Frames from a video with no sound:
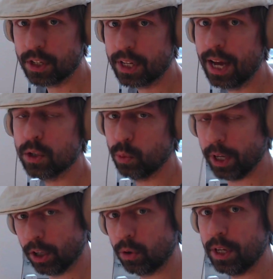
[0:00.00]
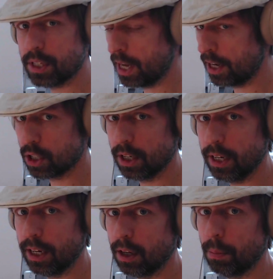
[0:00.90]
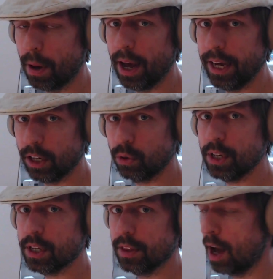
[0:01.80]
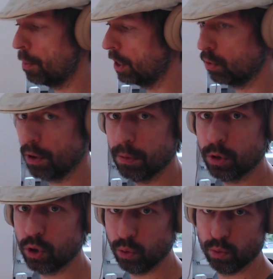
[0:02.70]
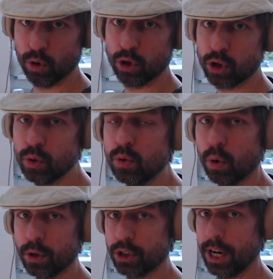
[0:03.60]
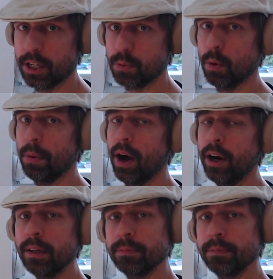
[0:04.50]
case, we increase tension a little by increasing the harmonic rhythm to 2 chord changes per bar.